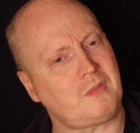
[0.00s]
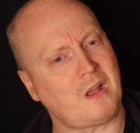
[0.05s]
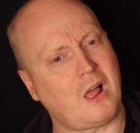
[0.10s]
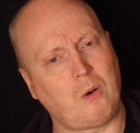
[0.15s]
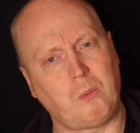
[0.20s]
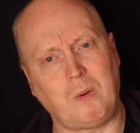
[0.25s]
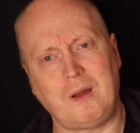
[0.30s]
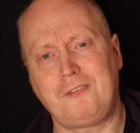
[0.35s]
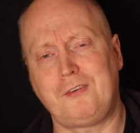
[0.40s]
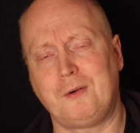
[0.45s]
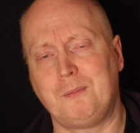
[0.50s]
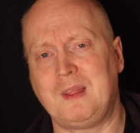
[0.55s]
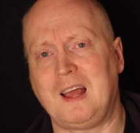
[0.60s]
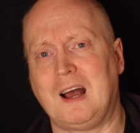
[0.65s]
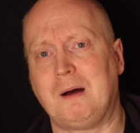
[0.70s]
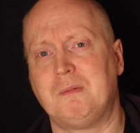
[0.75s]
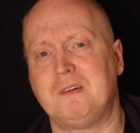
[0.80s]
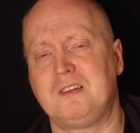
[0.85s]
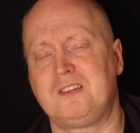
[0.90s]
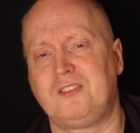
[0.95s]
away from the
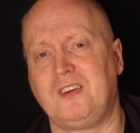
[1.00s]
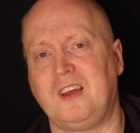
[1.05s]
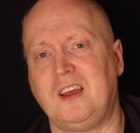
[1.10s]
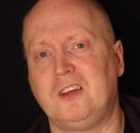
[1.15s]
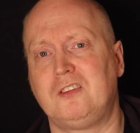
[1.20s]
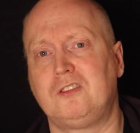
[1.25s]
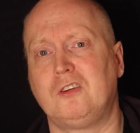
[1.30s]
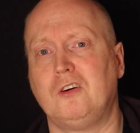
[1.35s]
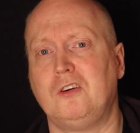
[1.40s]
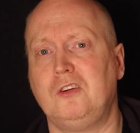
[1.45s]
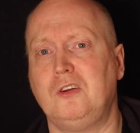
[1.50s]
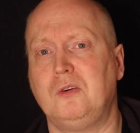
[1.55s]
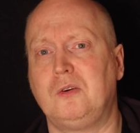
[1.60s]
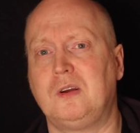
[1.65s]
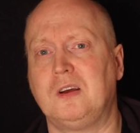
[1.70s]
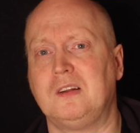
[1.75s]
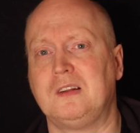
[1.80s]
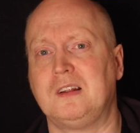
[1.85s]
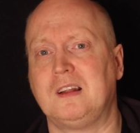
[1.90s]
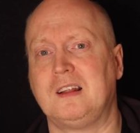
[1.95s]
atmosphere, so you
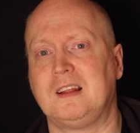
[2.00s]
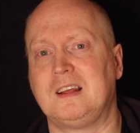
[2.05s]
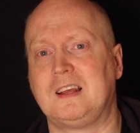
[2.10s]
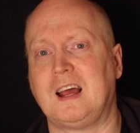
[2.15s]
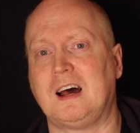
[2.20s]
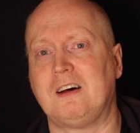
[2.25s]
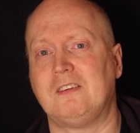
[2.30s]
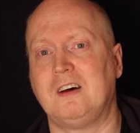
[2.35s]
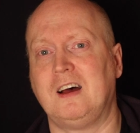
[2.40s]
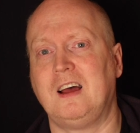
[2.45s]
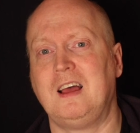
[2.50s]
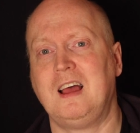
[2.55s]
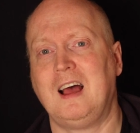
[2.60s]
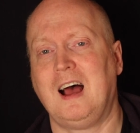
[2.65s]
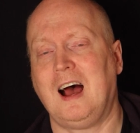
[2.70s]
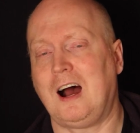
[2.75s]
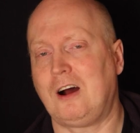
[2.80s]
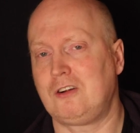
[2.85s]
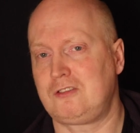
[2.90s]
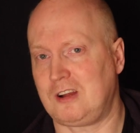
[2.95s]
can gather
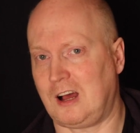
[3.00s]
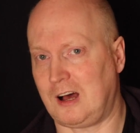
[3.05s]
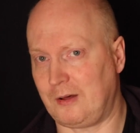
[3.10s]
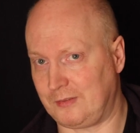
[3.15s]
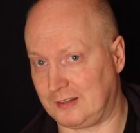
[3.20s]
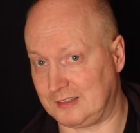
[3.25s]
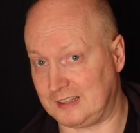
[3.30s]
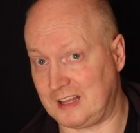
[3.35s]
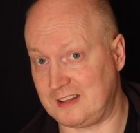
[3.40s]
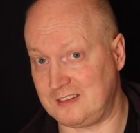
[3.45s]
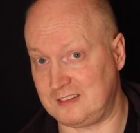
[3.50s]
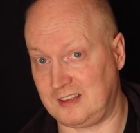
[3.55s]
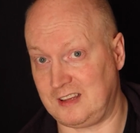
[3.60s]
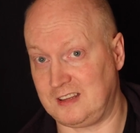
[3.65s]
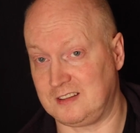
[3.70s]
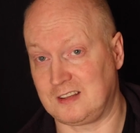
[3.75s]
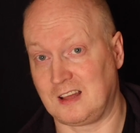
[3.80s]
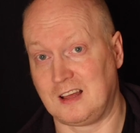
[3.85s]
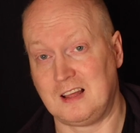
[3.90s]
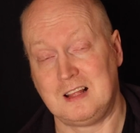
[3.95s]
how sharp the lens
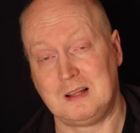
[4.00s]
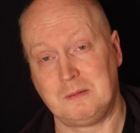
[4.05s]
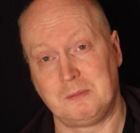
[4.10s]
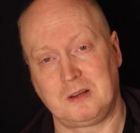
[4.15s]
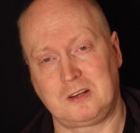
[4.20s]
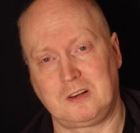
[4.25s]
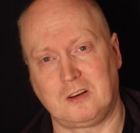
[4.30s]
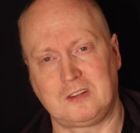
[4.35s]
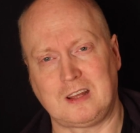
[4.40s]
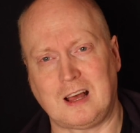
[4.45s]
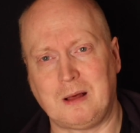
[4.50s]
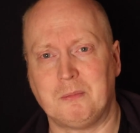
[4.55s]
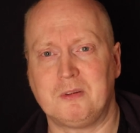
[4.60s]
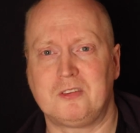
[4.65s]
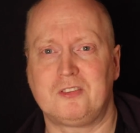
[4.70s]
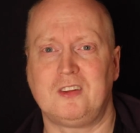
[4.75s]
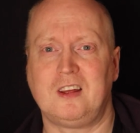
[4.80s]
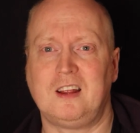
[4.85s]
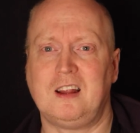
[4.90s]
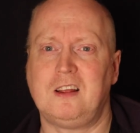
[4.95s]
is, because
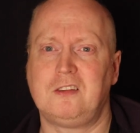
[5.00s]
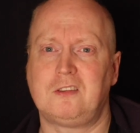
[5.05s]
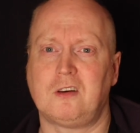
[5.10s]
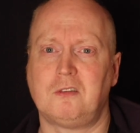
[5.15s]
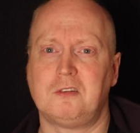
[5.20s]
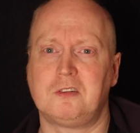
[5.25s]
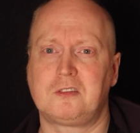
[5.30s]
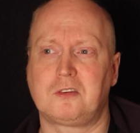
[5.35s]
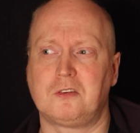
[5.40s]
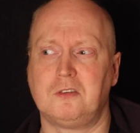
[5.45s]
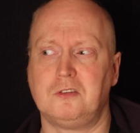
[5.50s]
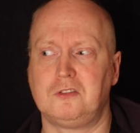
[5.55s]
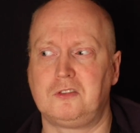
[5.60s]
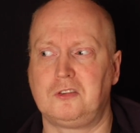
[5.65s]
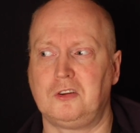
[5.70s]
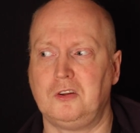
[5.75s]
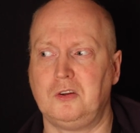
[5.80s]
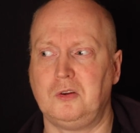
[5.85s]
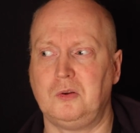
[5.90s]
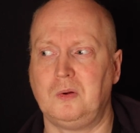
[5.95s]
atmosphere is always going
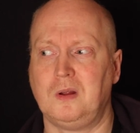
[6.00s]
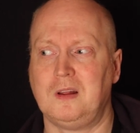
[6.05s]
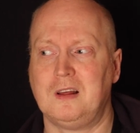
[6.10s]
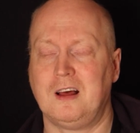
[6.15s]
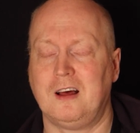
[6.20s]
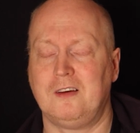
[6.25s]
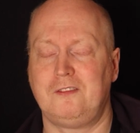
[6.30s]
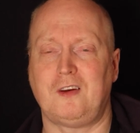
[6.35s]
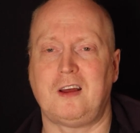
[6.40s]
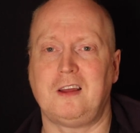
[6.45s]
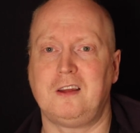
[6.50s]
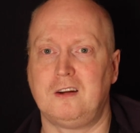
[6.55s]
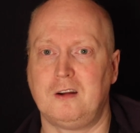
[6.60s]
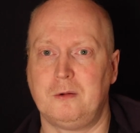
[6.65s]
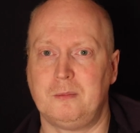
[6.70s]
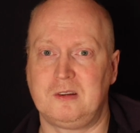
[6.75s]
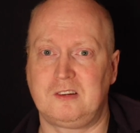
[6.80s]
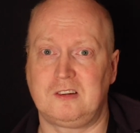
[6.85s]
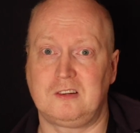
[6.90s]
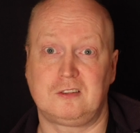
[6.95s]
to affect your
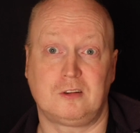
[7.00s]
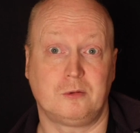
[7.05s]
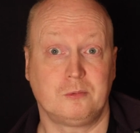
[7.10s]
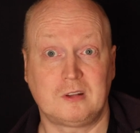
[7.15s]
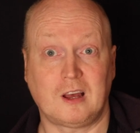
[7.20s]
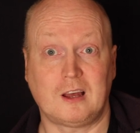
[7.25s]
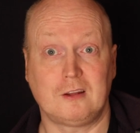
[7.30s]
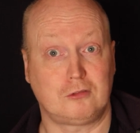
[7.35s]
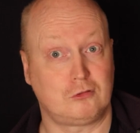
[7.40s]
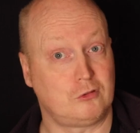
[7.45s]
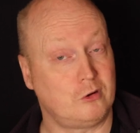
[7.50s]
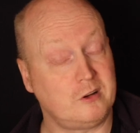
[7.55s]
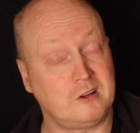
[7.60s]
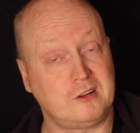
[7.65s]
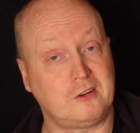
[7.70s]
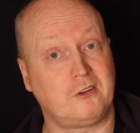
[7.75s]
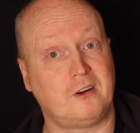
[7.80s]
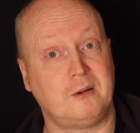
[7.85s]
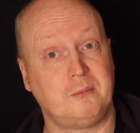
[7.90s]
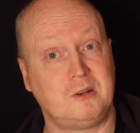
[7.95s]
images, sometimes ruin
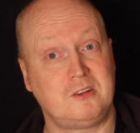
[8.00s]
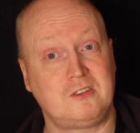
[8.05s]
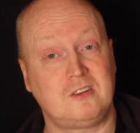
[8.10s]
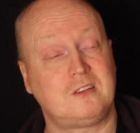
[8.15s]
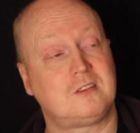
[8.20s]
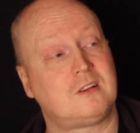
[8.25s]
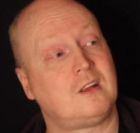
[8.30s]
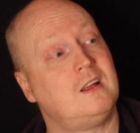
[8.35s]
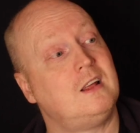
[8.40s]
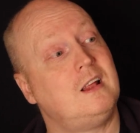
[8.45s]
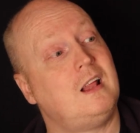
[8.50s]
your images,